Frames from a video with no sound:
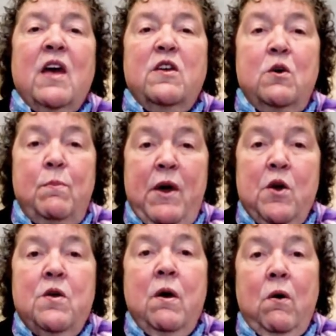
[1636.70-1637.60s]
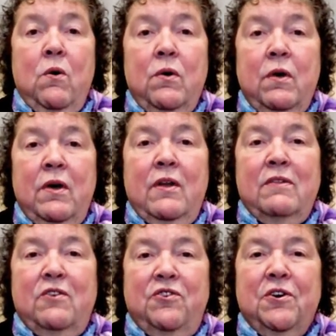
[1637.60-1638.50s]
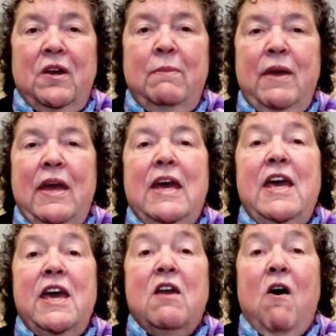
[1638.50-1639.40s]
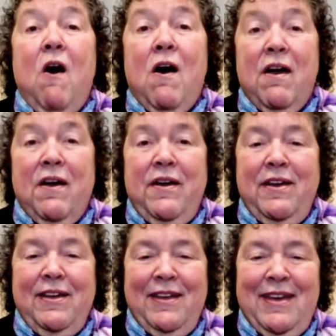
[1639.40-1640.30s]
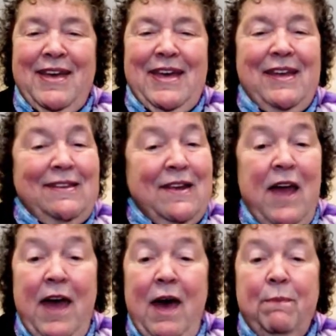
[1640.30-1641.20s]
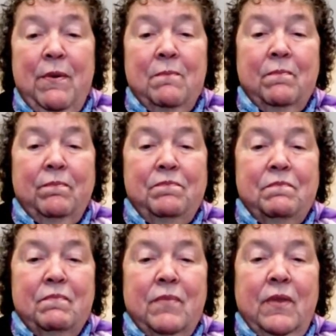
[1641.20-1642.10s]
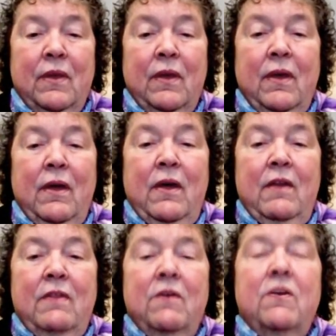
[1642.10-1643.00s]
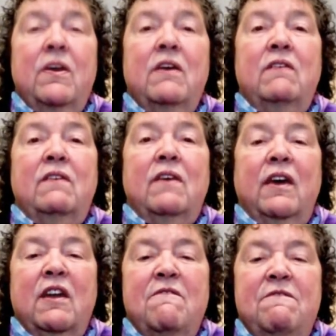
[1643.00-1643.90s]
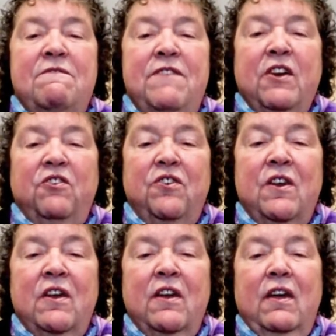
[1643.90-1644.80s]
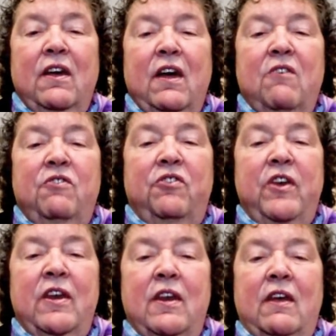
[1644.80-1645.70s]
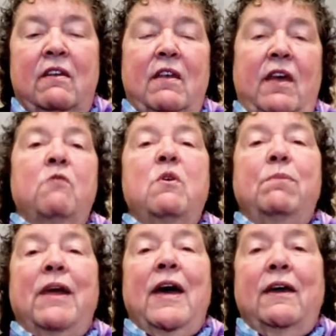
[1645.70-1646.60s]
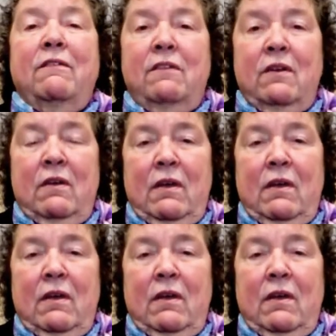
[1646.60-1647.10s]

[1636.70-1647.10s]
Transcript: you better know that you're going to be hit hard. It's going to happen. There is a conviction of sin. Henry Black is a